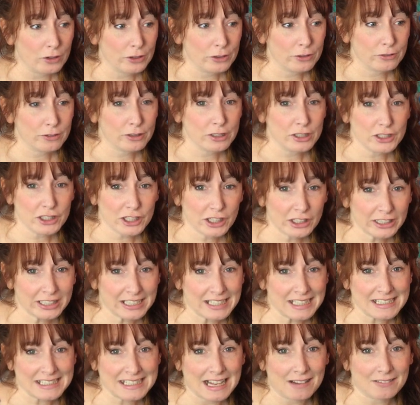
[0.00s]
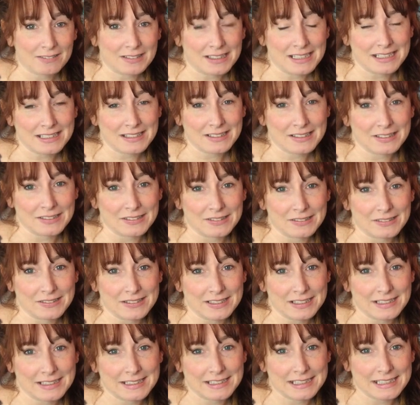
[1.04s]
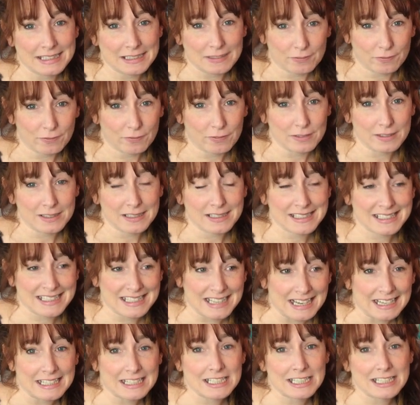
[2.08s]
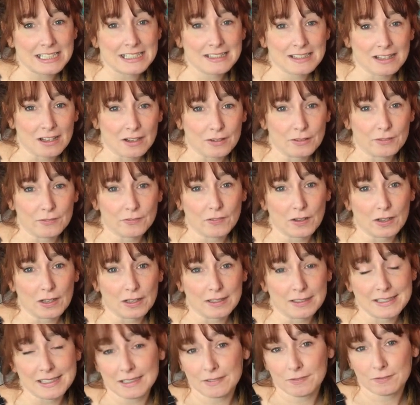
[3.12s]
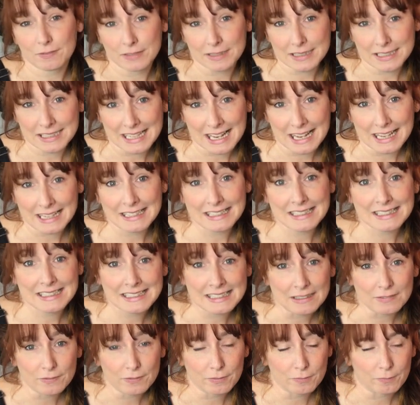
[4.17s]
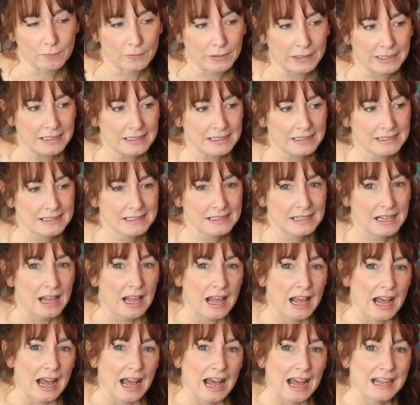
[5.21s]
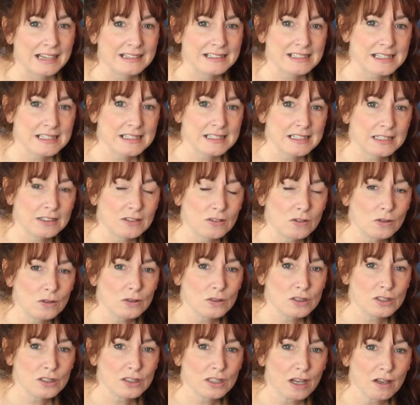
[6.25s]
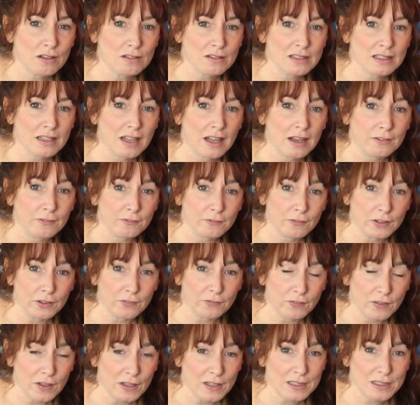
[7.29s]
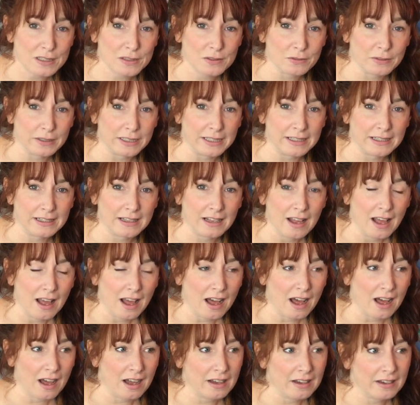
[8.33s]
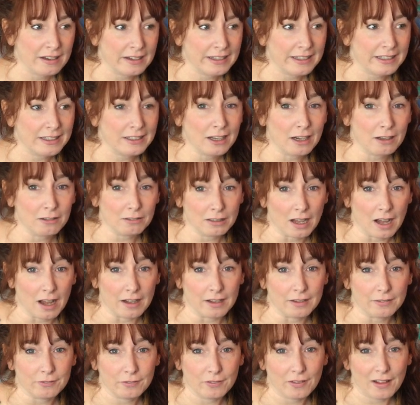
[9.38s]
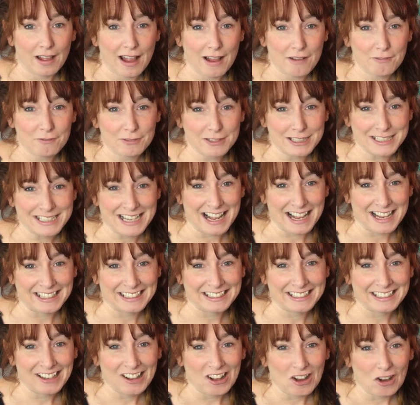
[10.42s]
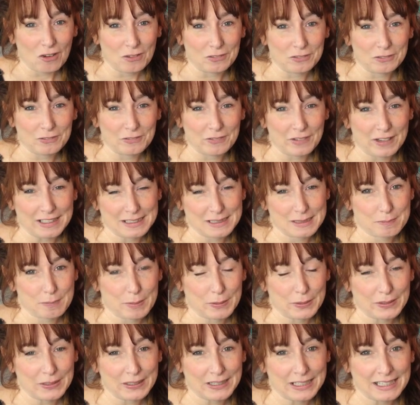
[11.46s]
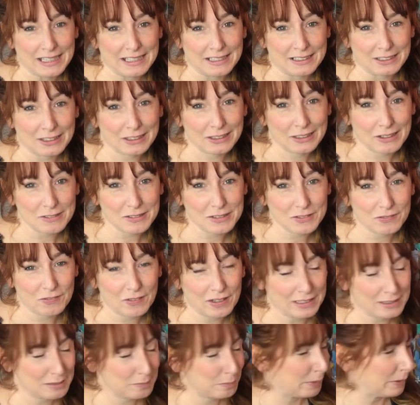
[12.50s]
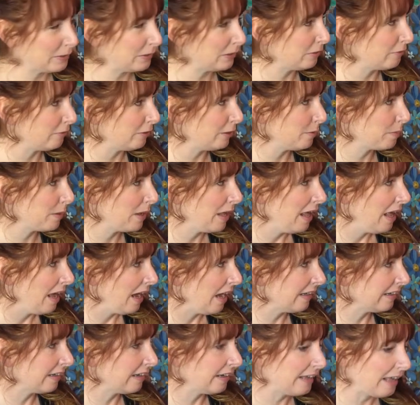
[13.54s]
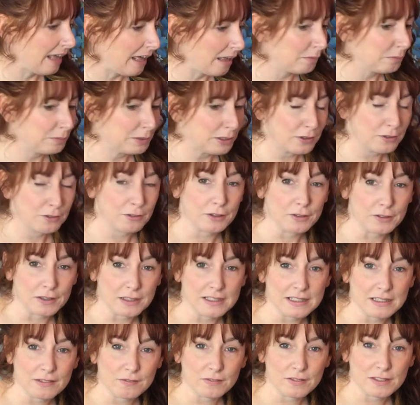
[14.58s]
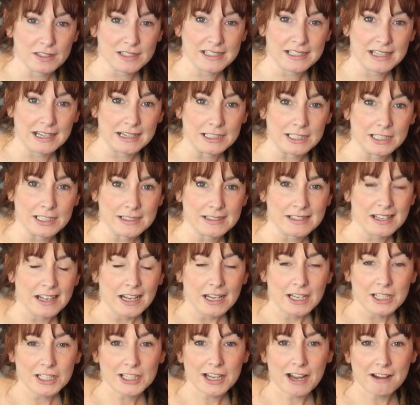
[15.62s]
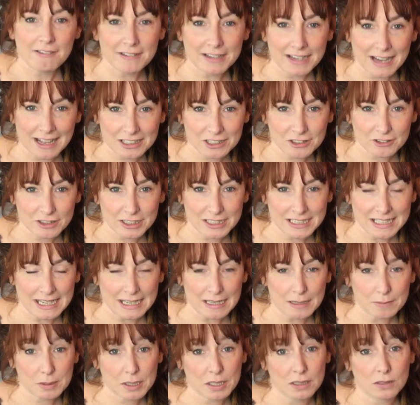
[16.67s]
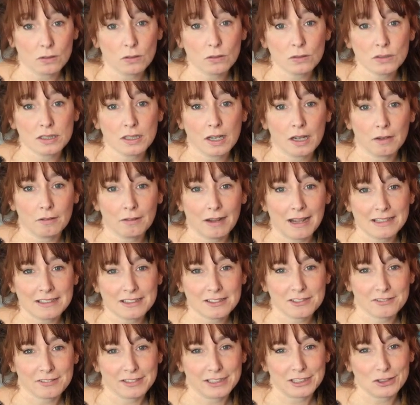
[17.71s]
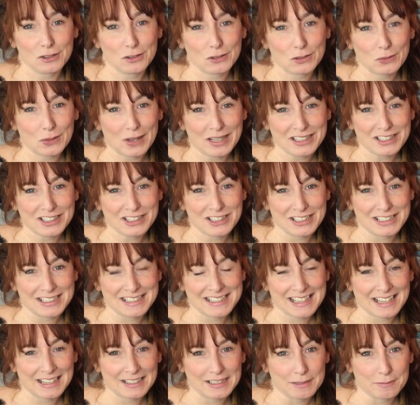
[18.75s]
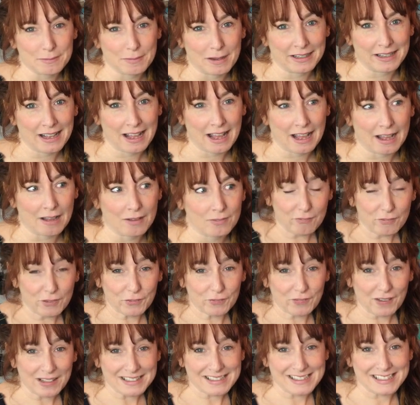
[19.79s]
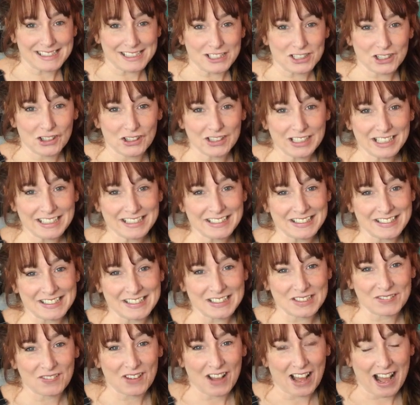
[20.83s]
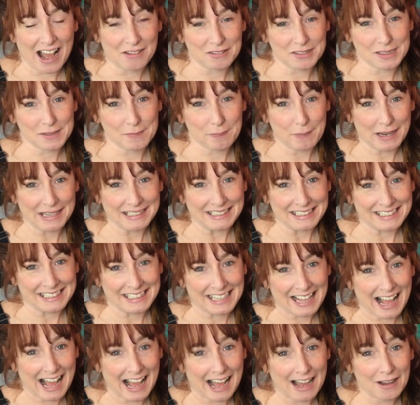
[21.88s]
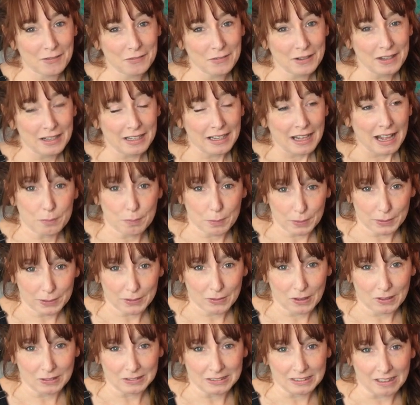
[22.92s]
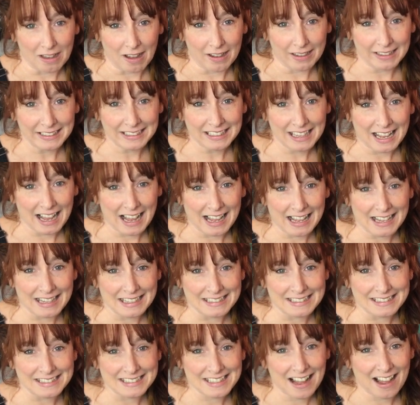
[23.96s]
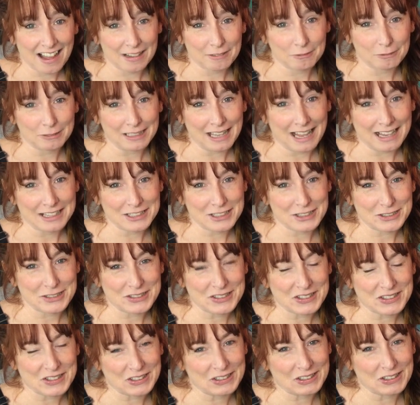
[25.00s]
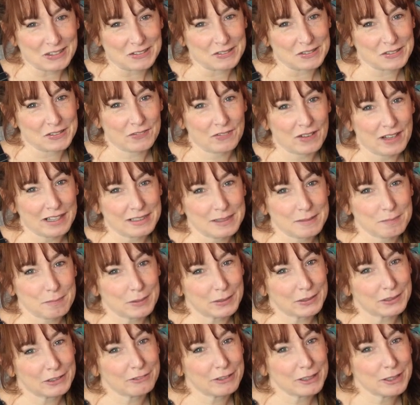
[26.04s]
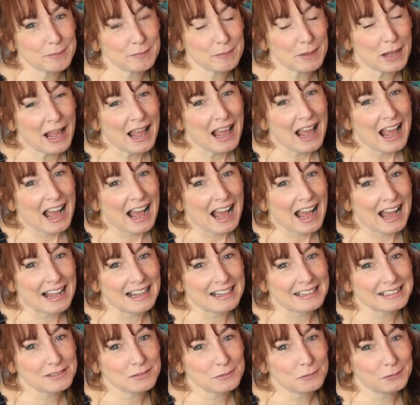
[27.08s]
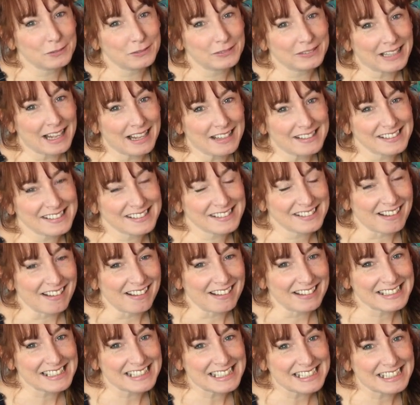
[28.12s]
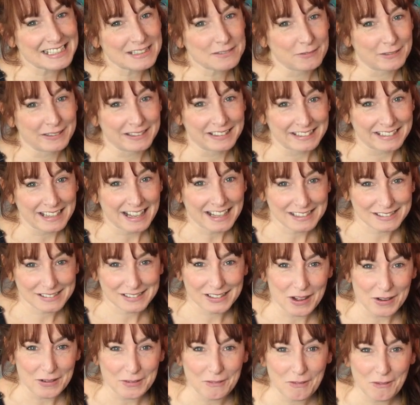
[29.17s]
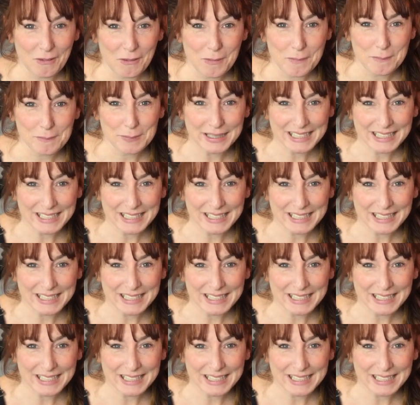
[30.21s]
or you can chunk it down into different stages over different days, different weeks. And as the course goes live for the first week, I go live every day on Facebook in a closed Facebook group, and I help you through the different stages, sharing extra tips and also answering your questions that you might have. If you fancy joining us for How to Paint a Cow, book online and I will add you to the closed Facebook group, and we'll get started when the next cohort